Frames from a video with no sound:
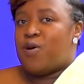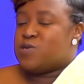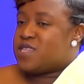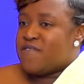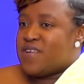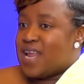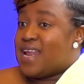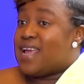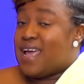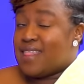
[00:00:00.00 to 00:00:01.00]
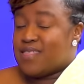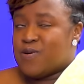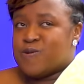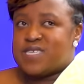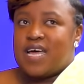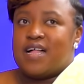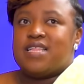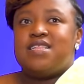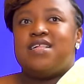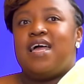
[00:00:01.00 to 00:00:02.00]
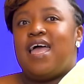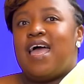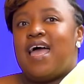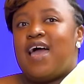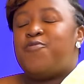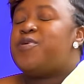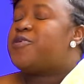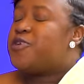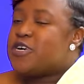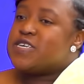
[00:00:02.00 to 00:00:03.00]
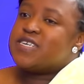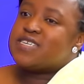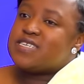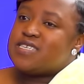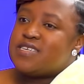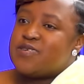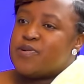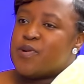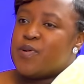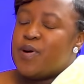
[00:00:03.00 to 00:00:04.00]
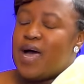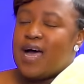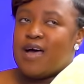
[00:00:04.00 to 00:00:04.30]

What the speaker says: Post the finale at the hotel. We're good, you know.